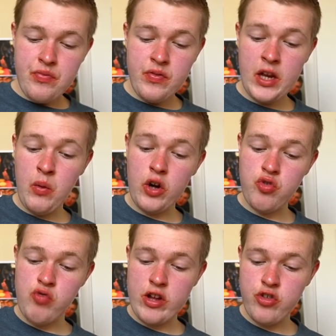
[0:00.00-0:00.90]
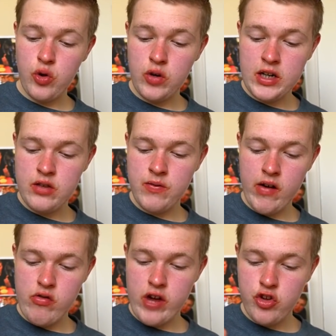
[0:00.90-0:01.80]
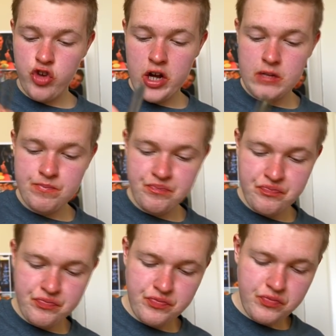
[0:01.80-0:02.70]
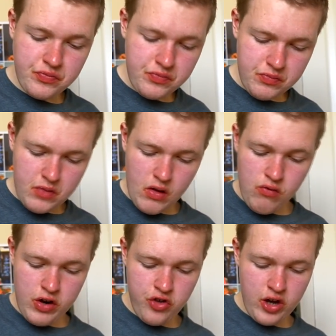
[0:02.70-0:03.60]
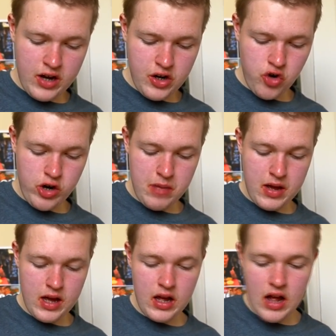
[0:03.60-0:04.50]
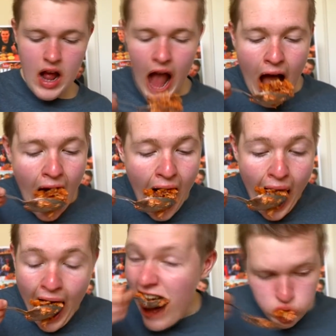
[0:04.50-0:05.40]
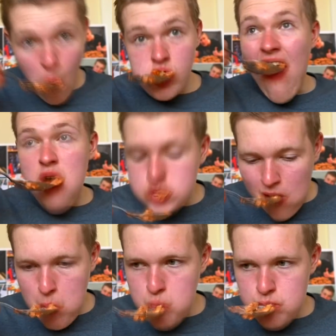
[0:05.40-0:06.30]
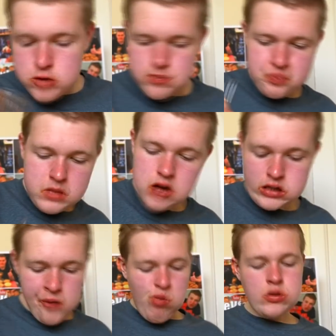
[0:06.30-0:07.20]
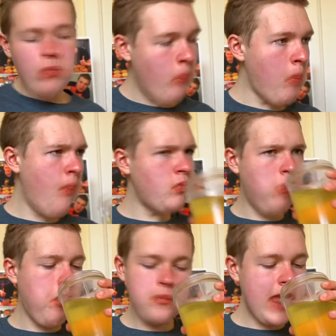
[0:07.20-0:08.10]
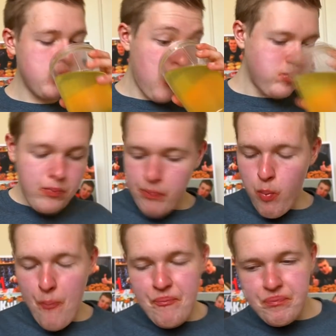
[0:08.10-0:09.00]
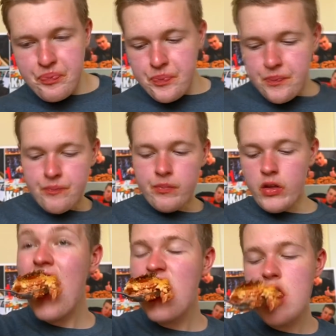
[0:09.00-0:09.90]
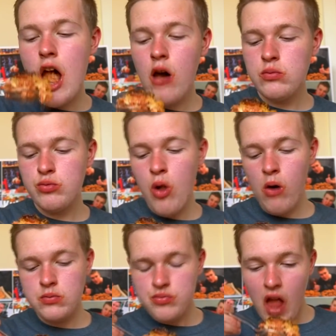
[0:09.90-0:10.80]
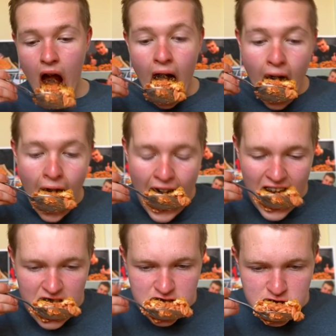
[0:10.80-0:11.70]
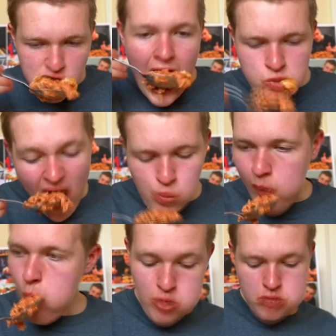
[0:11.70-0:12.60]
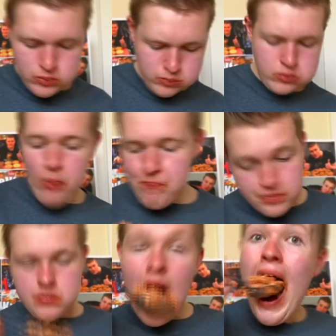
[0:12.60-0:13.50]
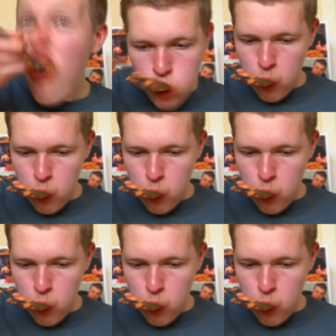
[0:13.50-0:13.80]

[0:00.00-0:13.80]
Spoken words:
Tell you what, it's rich though. It's very rich. Rich and creamy. You guys should definitely check it out if you're on Netflix and haven't seen it already. Sounds like a goddamn promotion for Netflix here. I promise I'm not being paid by them. I kind of wish I was though.